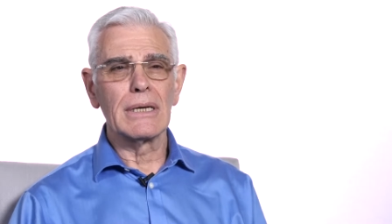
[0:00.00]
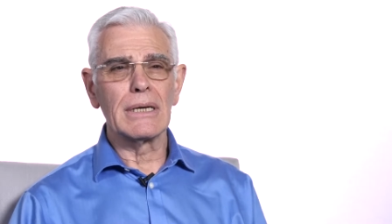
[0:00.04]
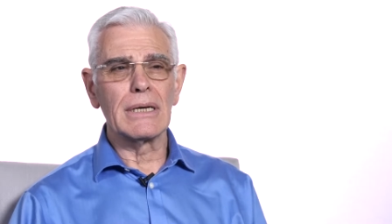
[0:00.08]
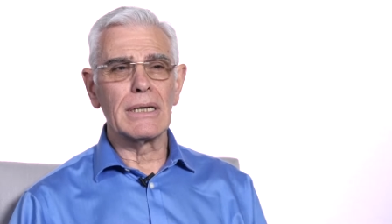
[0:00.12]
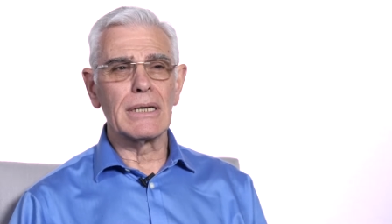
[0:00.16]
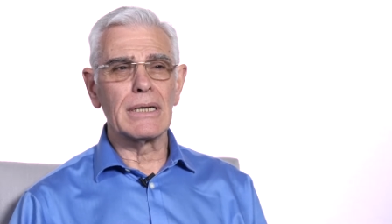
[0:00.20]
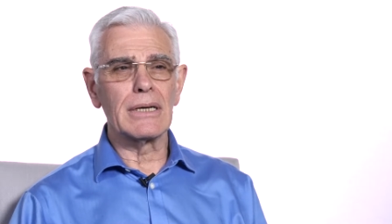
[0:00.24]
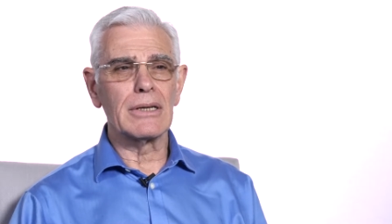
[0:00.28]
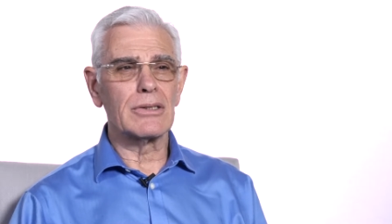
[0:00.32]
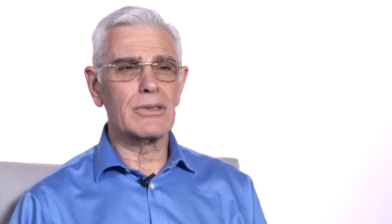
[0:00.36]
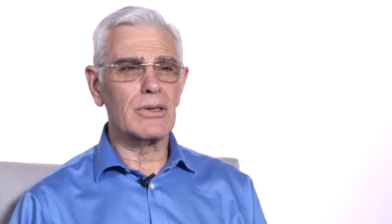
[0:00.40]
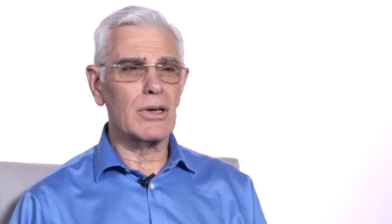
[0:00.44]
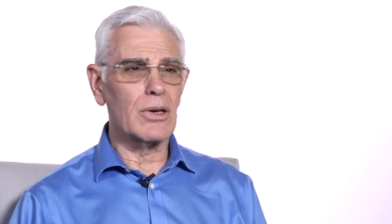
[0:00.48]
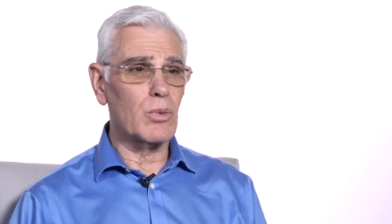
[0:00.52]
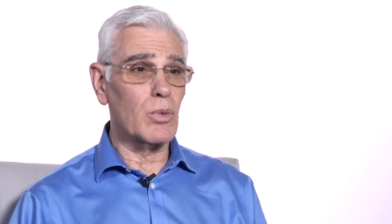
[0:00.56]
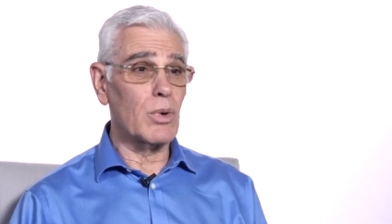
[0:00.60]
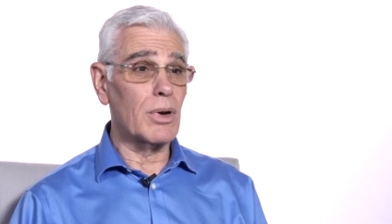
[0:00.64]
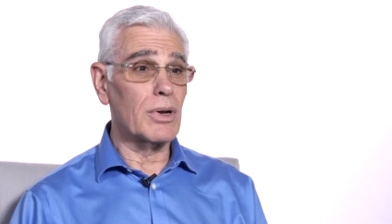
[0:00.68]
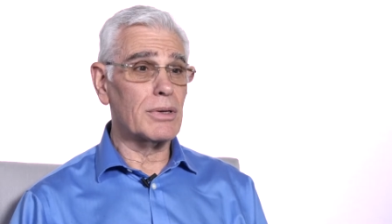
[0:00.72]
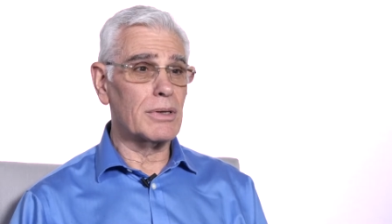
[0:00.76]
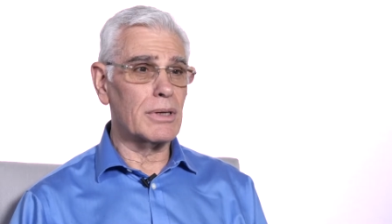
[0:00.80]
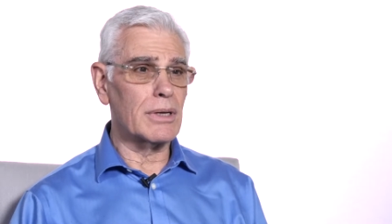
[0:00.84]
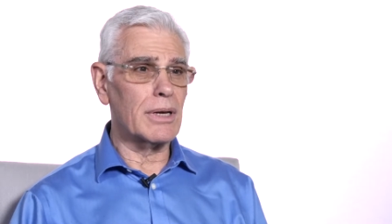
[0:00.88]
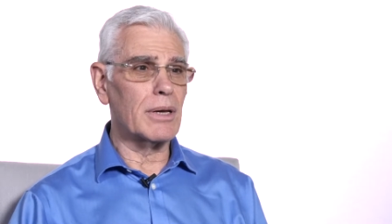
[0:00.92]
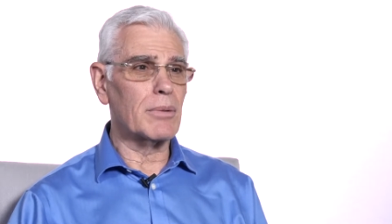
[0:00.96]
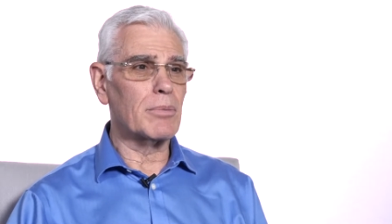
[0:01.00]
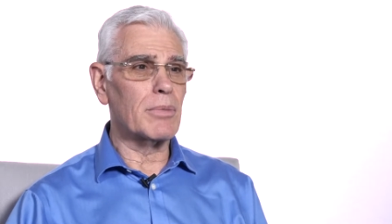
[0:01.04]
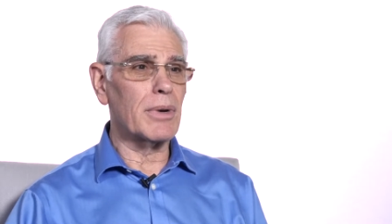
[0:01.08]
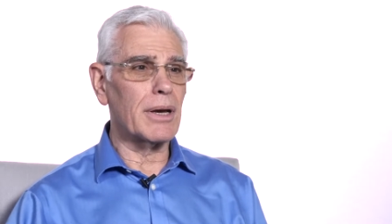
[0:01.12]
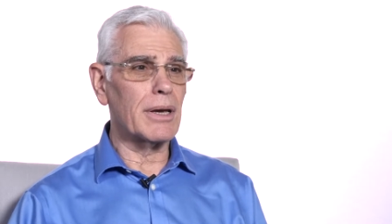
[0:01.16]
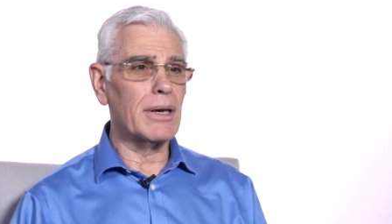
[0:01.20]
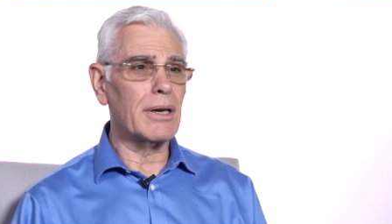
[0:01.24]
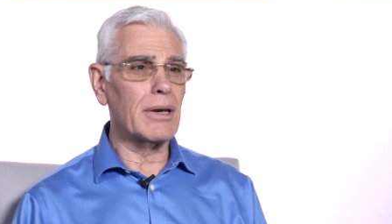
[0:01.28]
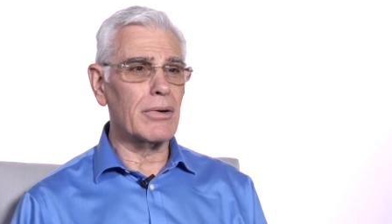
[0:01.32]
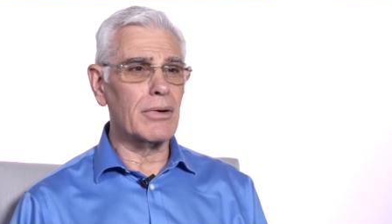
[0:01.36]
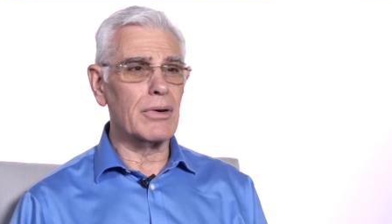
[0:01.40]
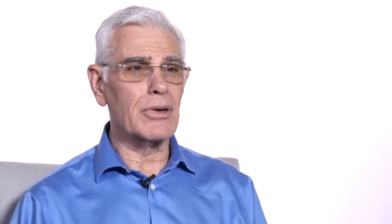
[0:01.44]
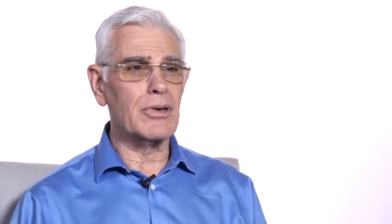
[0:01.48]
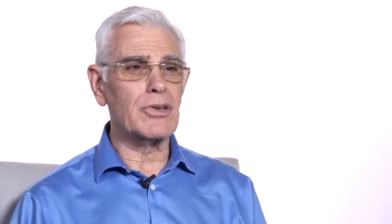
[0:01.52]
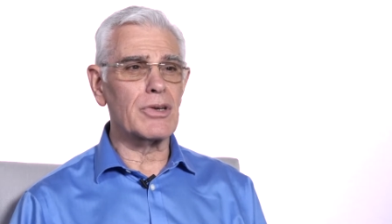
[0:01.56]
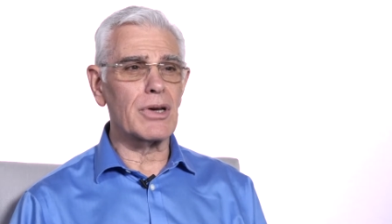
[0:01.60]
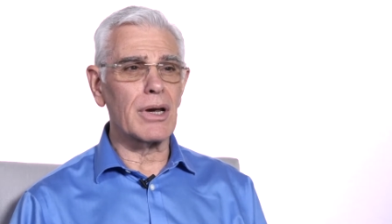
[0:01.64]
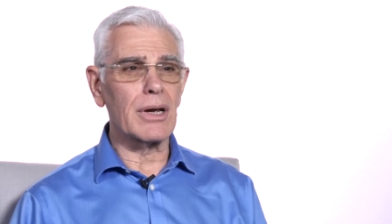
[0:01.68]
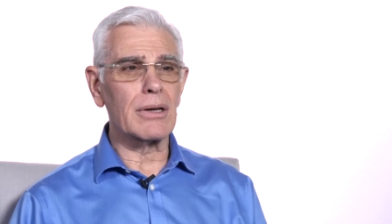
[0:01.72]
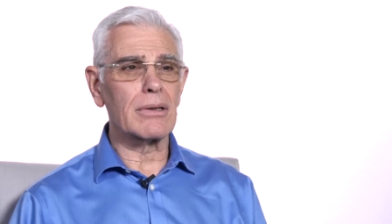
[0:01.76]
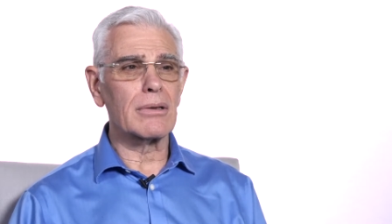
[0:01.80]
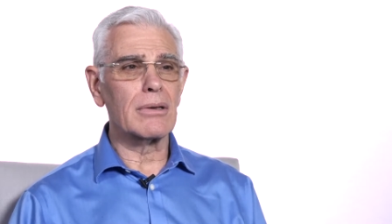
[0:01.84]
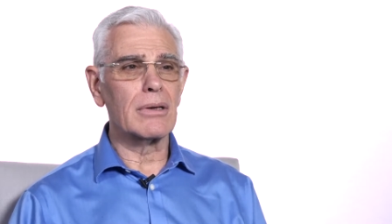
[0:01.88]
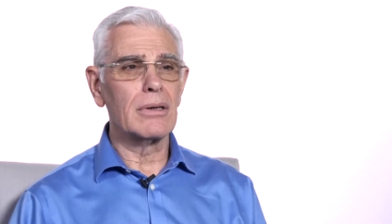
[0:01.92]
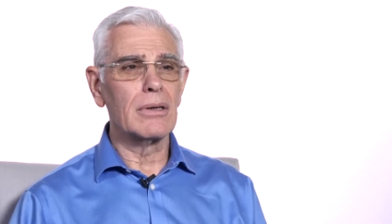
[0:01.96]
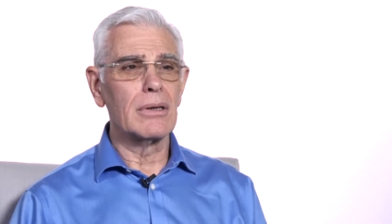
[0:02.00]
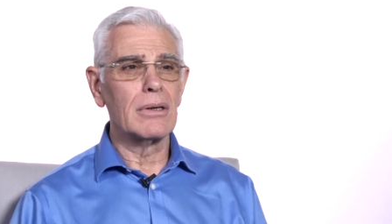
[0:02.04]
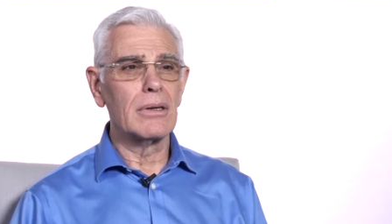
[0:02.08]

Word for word: Uh, so I wanted to get my hearing checked.